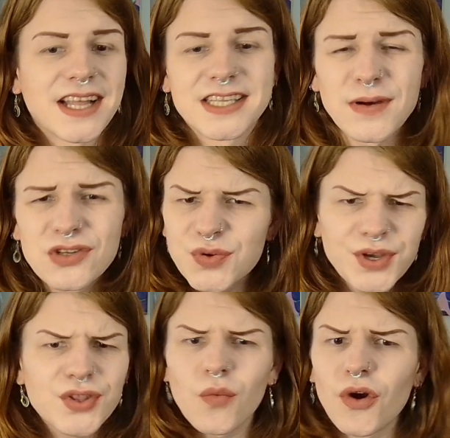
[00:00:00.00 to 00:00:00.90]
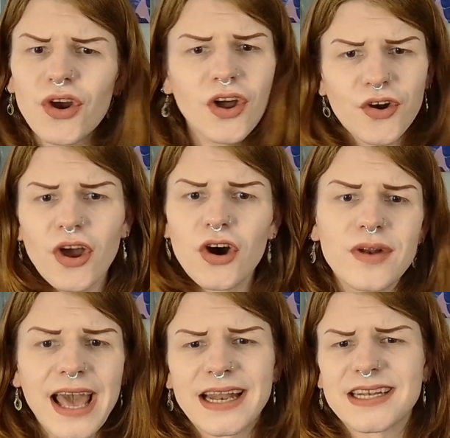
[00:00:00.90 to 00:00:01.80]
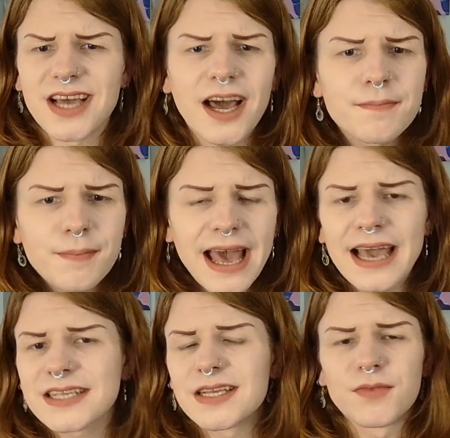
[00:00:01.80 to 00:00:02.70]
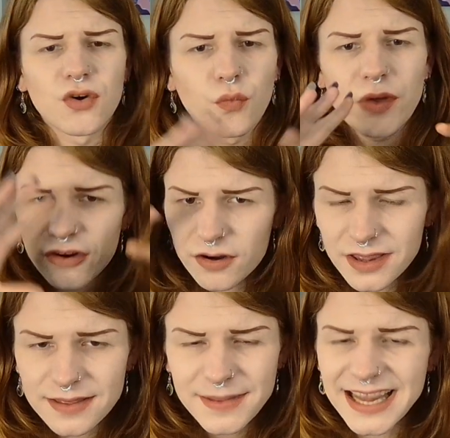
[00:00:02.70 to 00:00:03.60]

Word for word: It's about doing the work on our own end to unpack some of the weird